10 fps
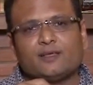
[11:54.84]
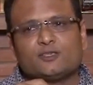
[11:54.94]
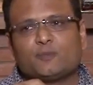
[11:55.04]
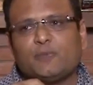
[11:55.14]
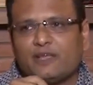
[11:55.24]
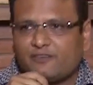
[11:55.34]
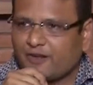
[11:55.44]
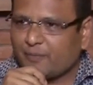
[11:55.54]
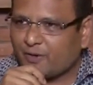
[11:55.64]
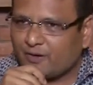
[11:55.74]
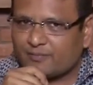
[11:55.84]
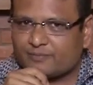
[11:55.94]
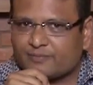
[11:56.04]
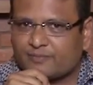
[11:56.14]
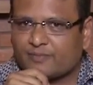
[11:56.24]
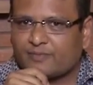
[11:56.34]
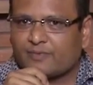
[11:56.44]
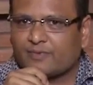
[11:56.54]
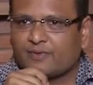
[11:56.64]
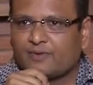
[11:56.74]
So be a dreamer
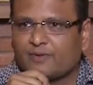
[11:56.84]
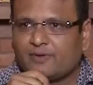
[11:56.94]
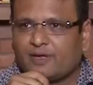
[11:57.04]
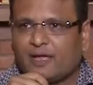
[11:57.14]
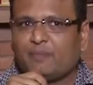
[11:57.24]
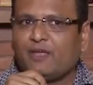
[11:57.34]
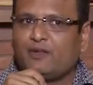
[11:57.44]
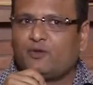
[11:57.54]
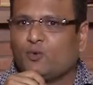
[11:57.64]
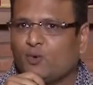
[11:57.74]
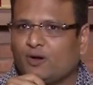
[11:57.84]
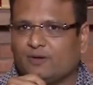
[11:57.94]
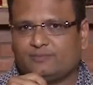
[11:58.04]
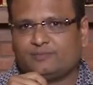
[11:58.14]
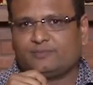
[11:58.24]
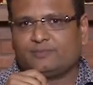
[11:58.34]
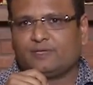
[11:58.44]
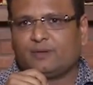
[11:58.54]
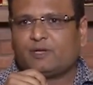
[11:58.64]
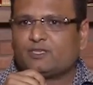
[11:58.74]
and be a doer.
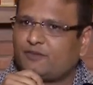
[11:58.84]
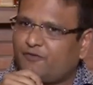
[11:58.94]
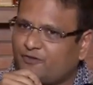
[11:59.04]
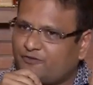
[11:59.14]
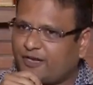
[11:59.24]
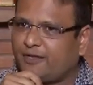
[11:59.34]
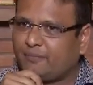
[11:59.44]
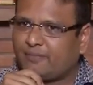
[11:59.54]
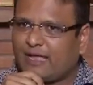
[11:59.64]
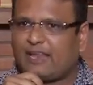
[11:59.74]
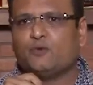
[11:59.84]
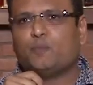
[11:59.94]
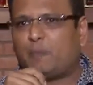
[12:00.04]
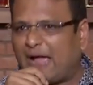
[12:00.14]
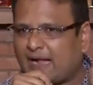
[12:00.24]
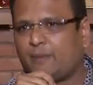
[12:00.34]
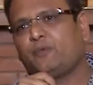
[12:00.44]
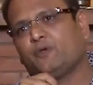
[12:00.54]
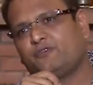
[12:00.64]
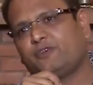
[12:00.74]
Because if you dream and you back up
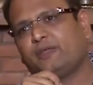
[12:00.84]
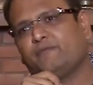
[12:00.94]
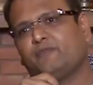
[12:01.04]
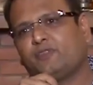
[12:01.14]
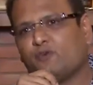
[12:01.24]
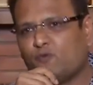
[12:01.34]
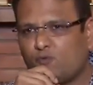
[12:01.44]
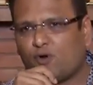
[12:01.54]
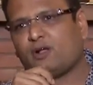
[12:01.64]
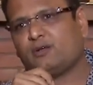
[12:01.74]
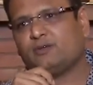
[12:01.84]
your dream with your